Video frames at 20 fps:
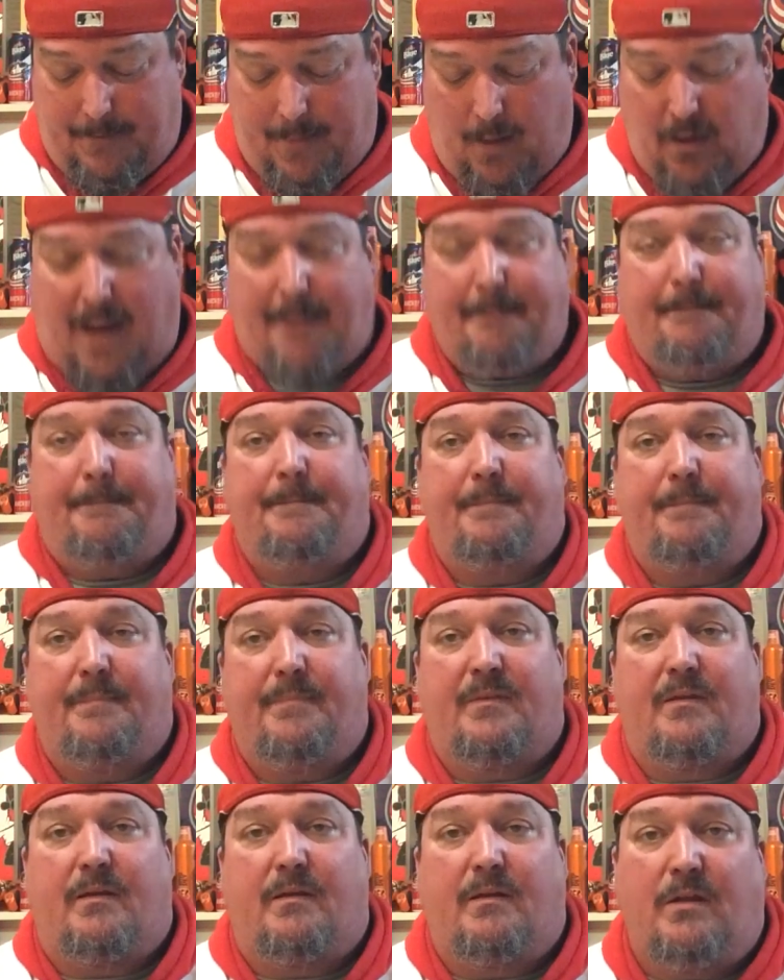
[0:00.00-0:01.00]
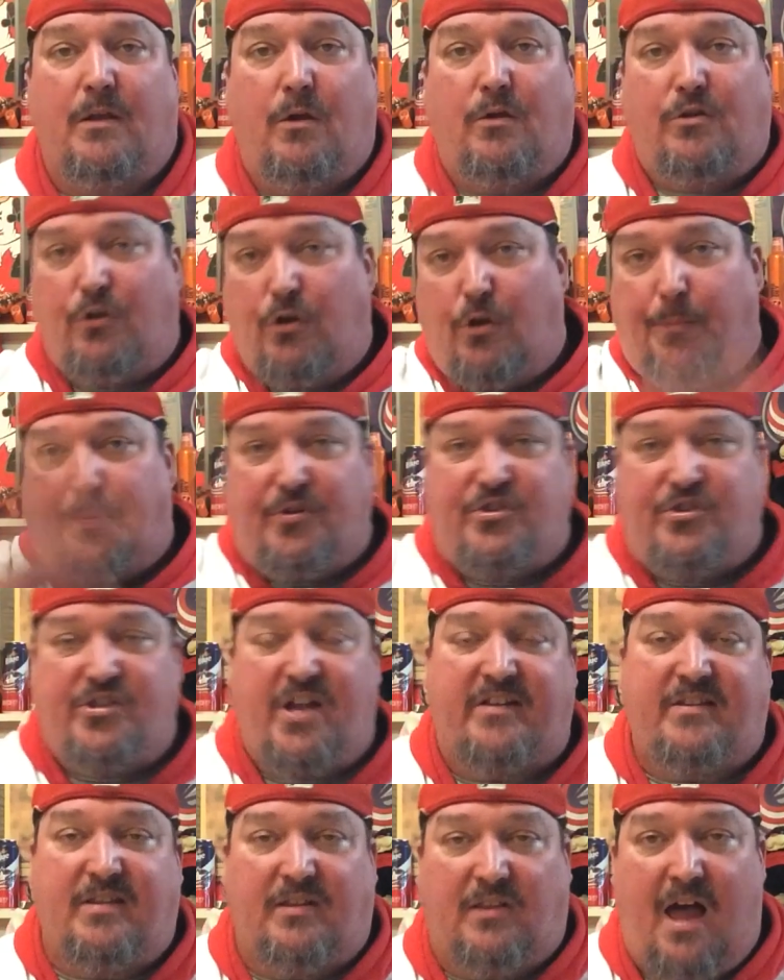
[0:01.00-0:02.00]
Okay, you do your
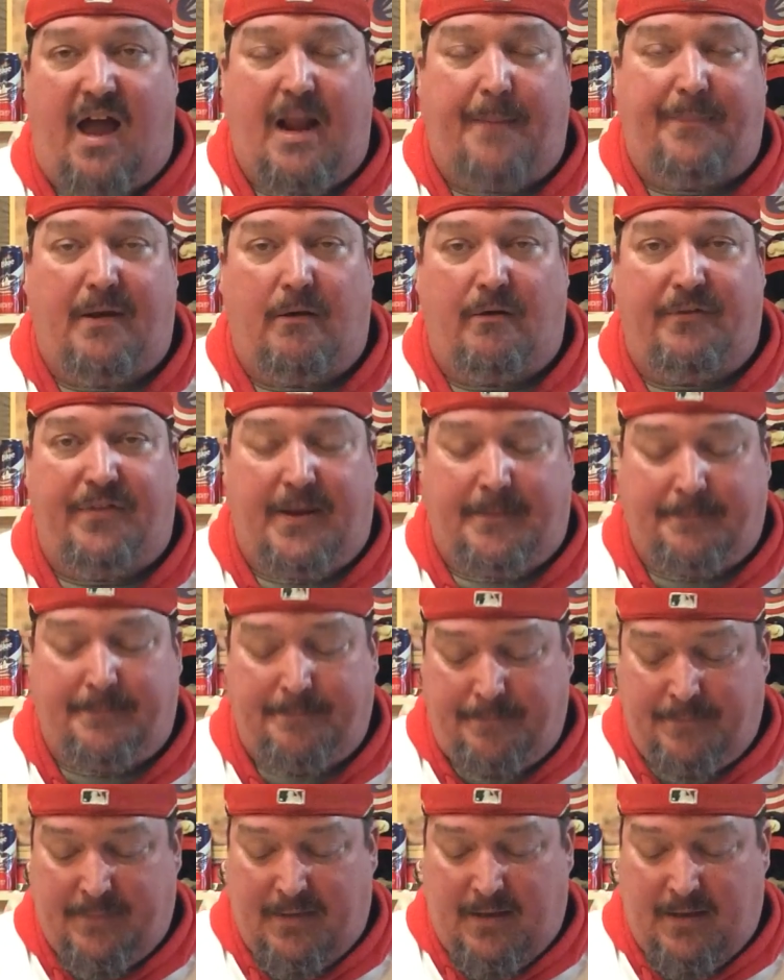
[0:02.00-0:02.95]
projected lineup and everything,